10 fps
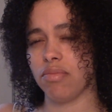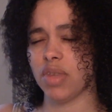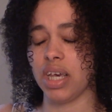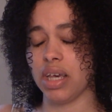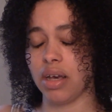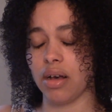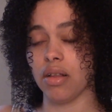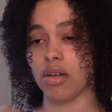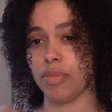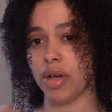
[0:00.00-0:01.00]
thinking a
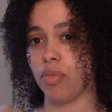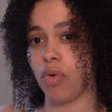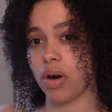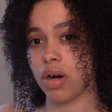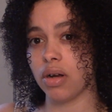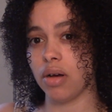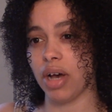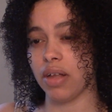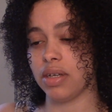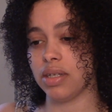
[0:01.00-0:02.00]
little bit more
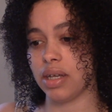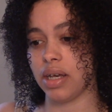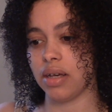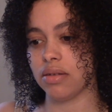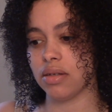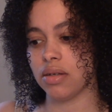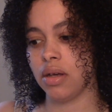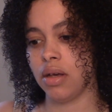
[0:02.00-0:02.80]
about these things.